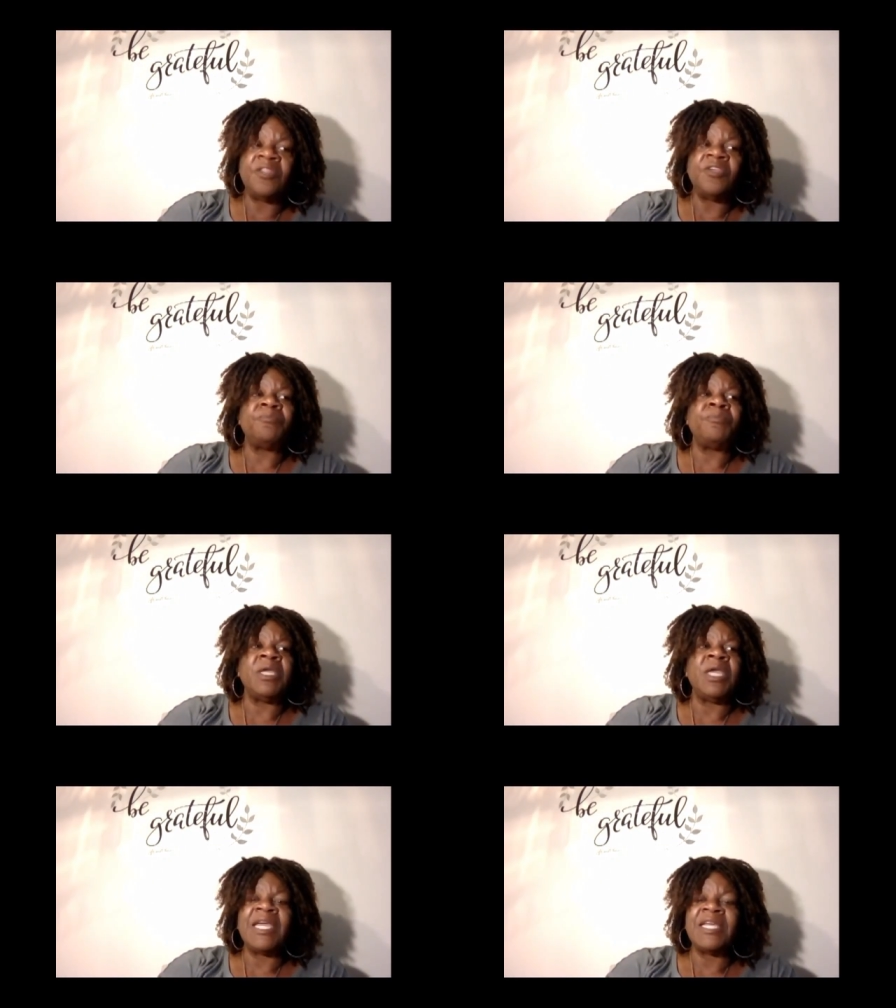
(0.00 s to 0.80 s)
they'll
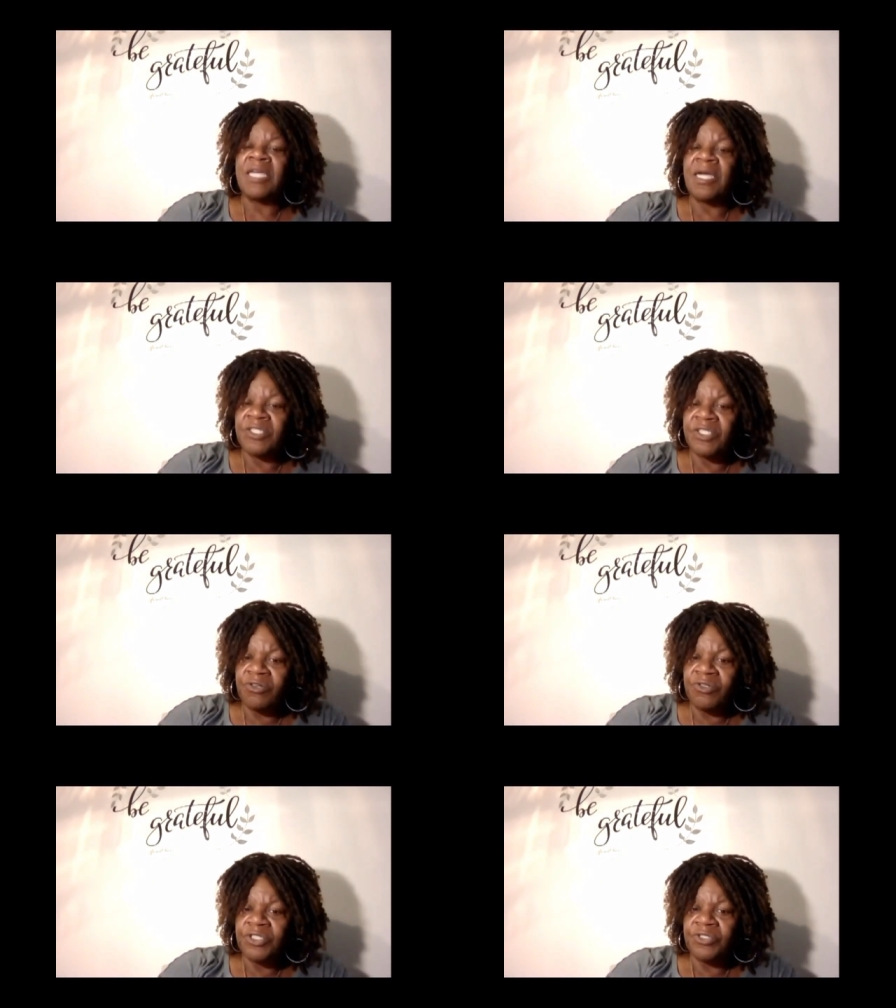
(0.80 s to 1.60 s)
be
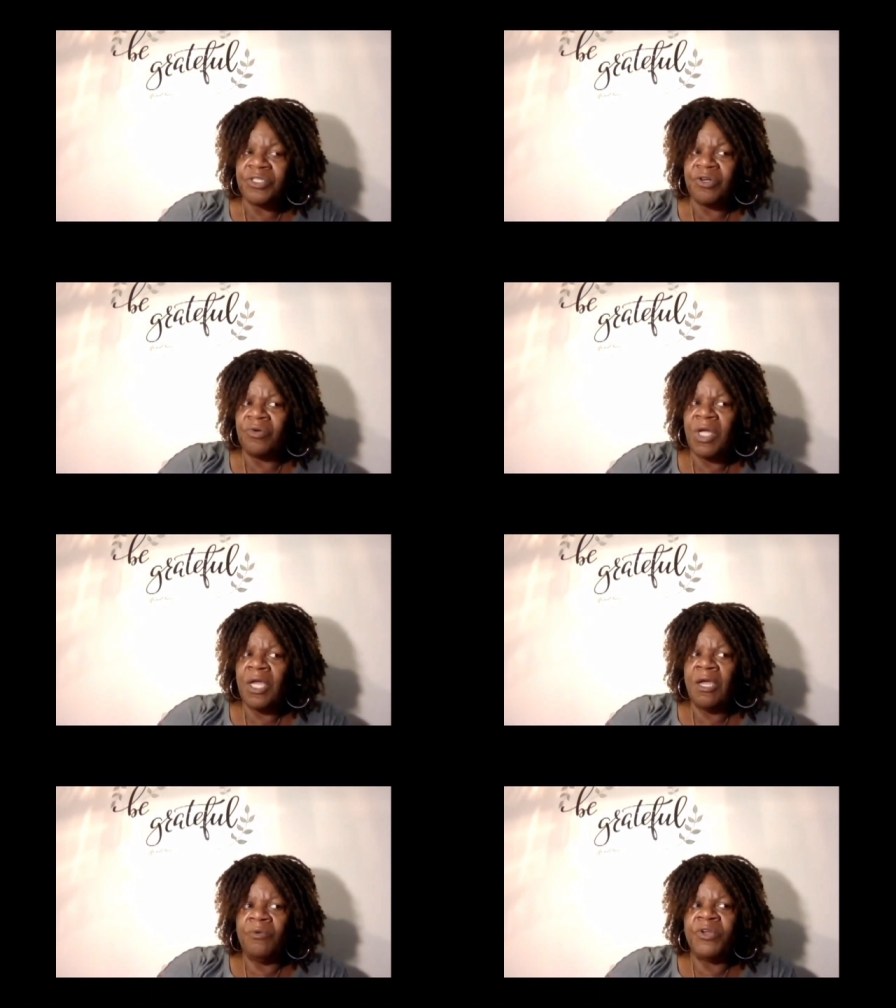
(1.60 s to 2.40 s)
antisocial. So
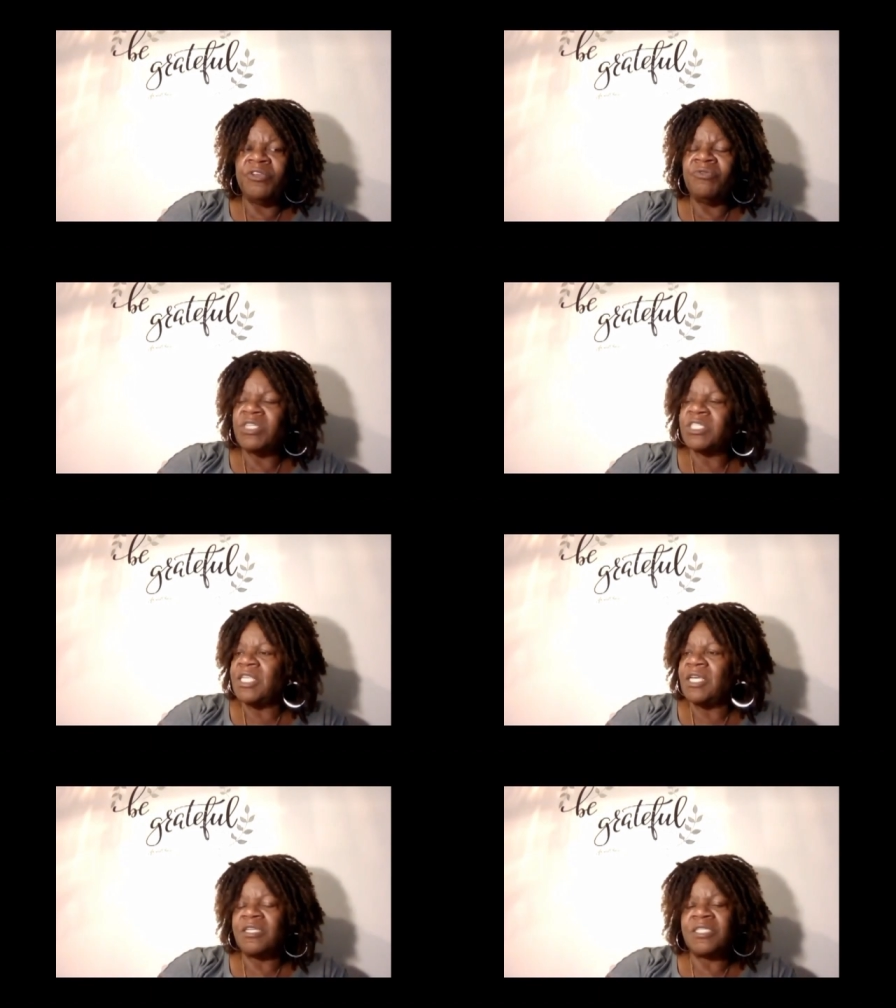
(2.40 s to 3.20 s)
when you just
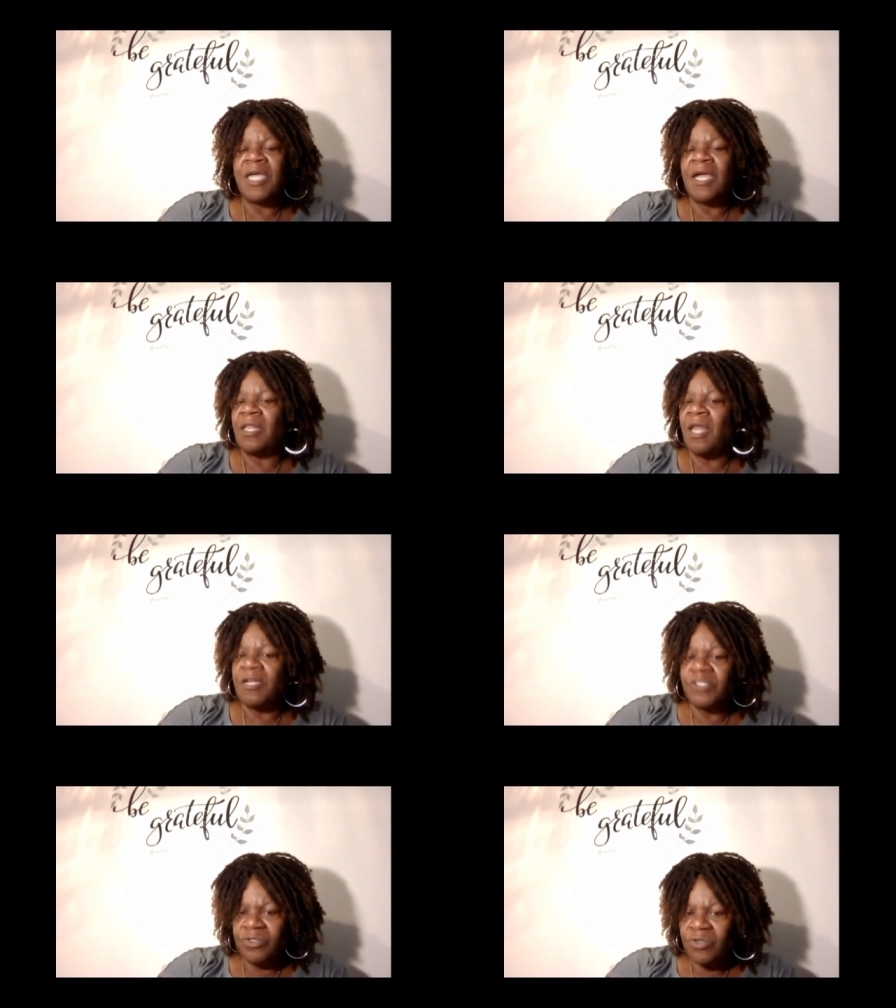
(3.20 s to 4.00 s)
think of the
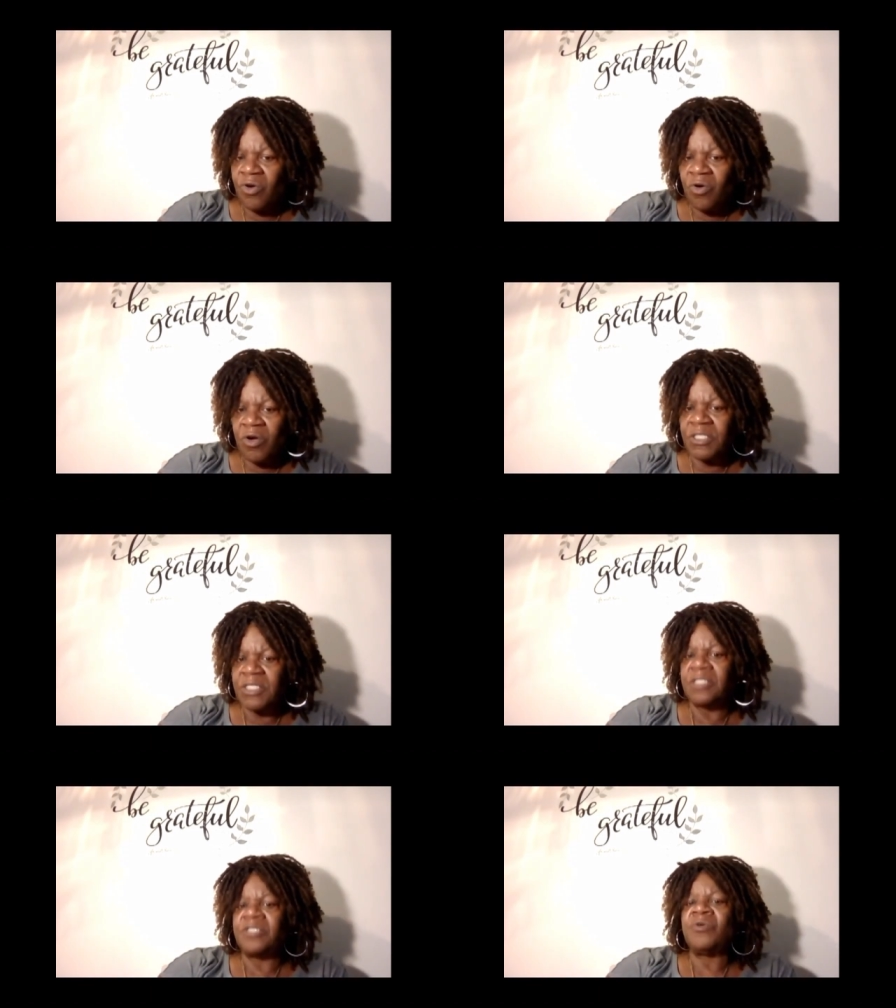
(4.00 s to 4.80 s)
psychological
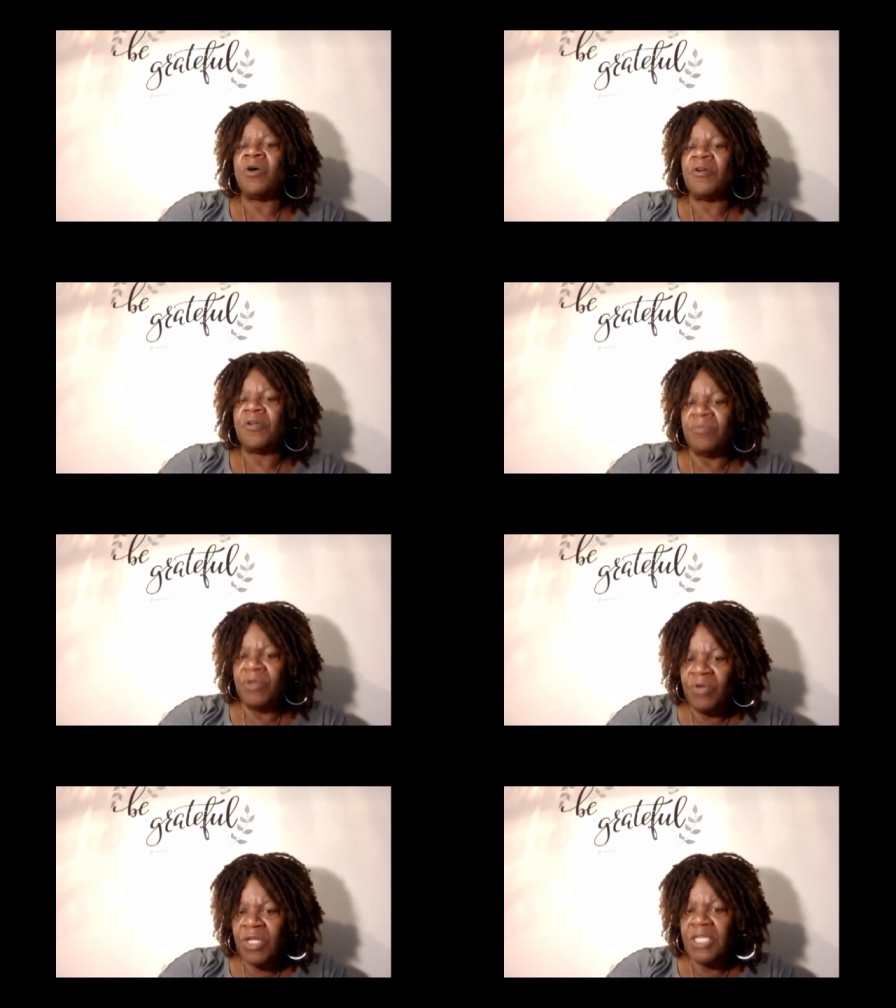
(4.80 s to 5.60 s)
costs to our
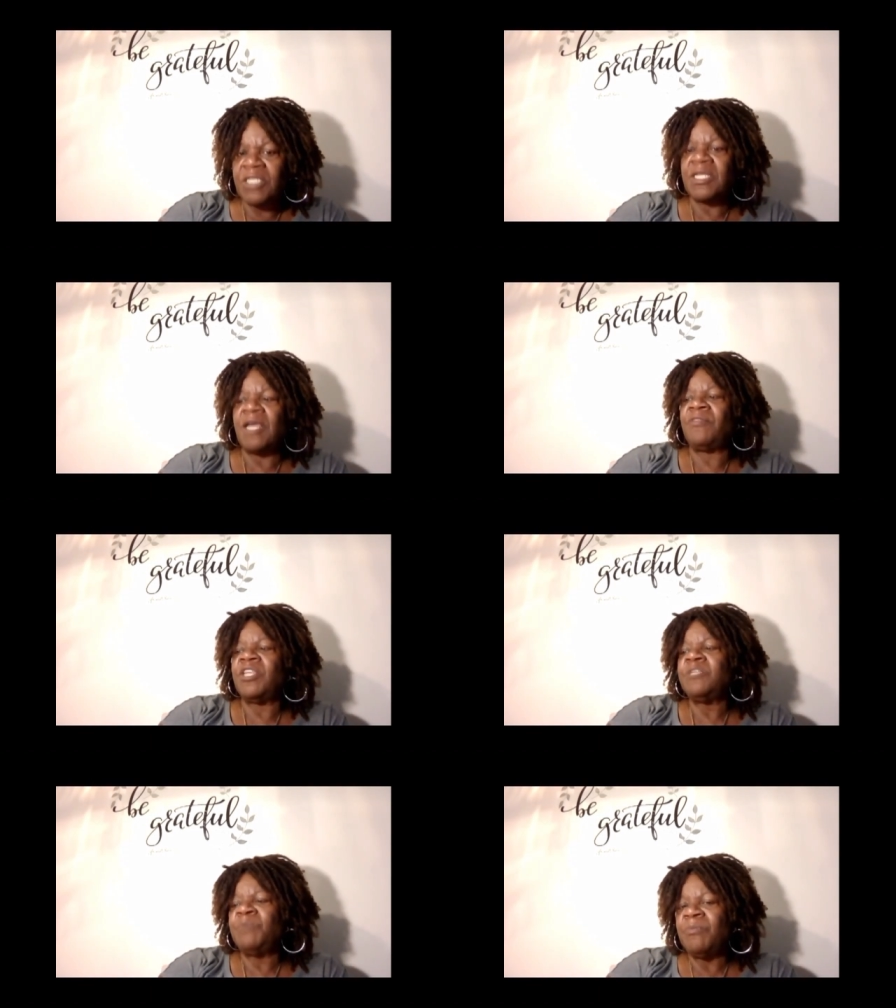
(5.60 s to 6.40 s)
communities, as
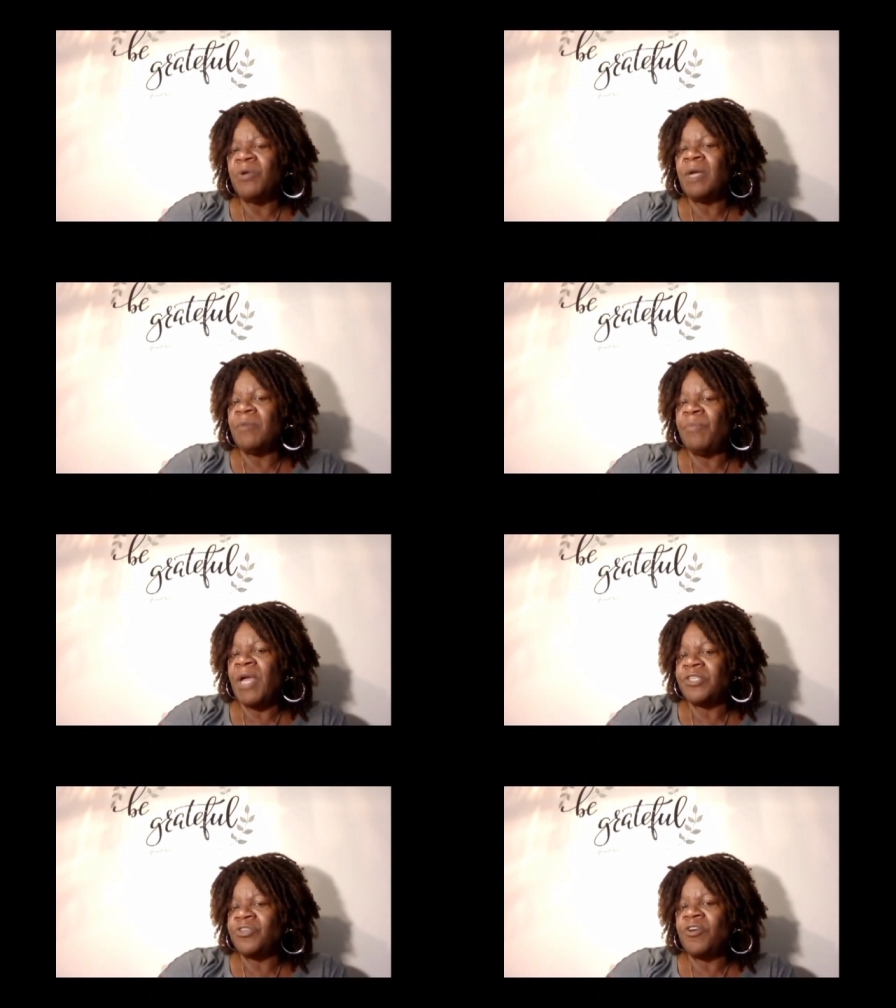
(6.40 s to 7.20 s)
these people coming
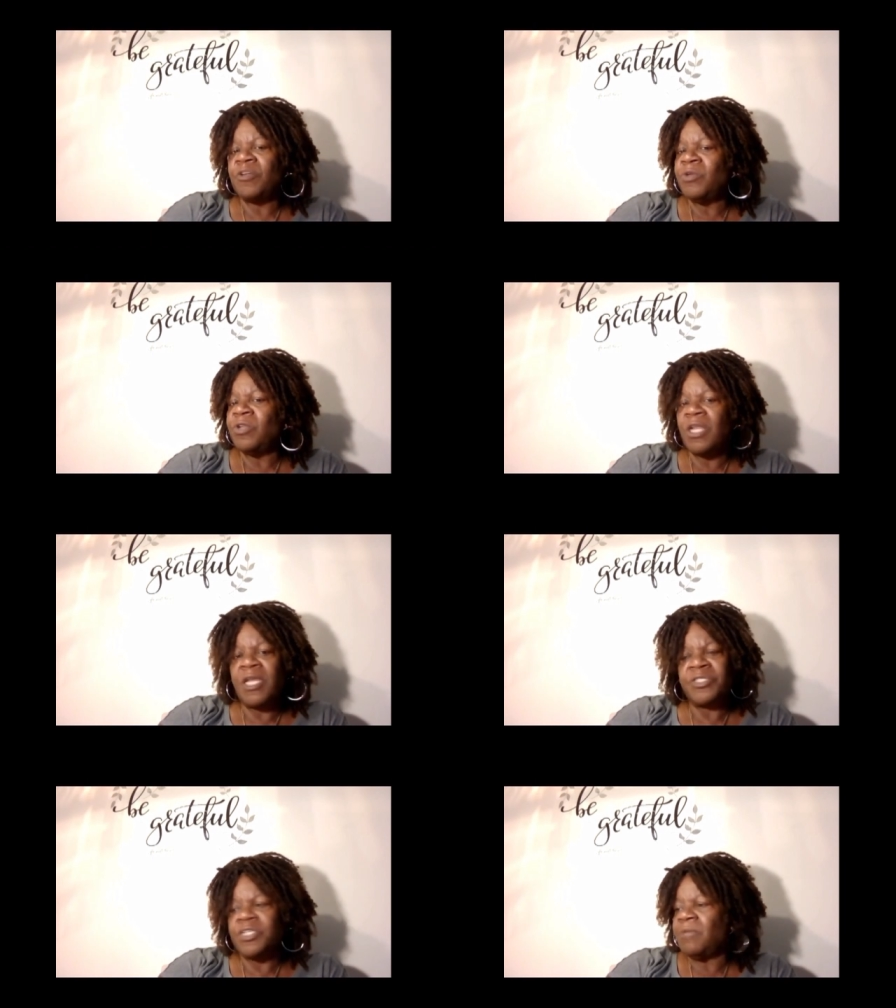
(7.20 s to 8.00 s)
back to our community in
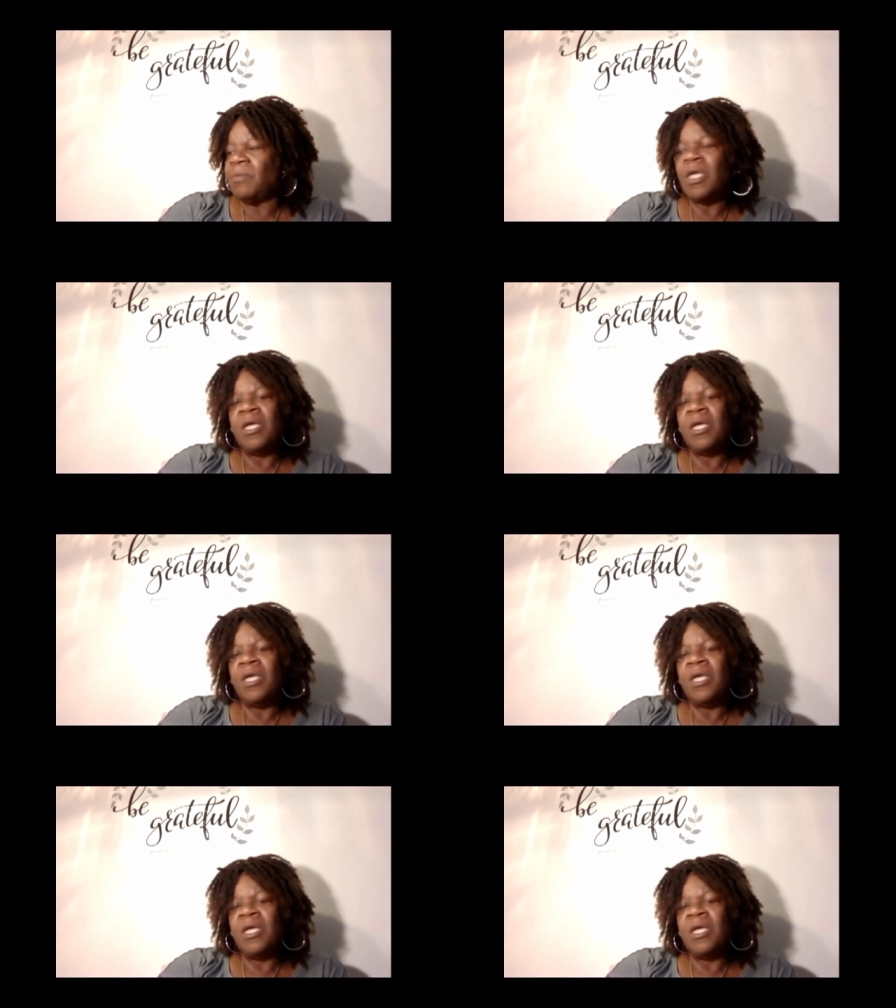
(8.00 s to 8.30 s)
that shape,